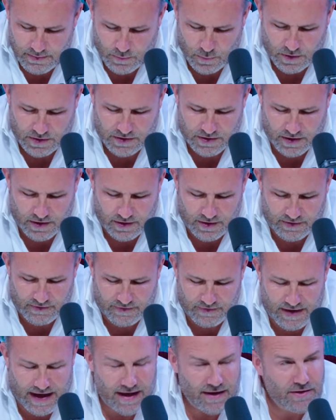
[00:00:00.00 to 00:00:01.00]
with their
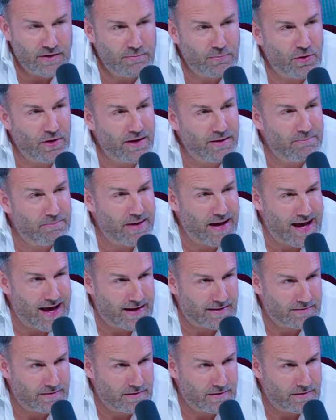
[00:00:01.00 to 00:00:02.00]
invaluable
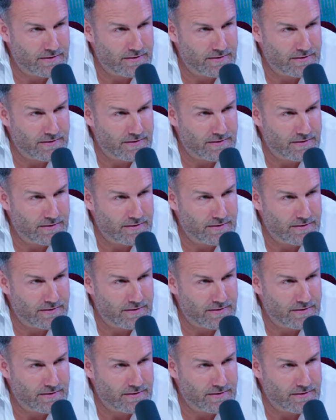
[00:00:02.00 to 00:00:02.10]
impact.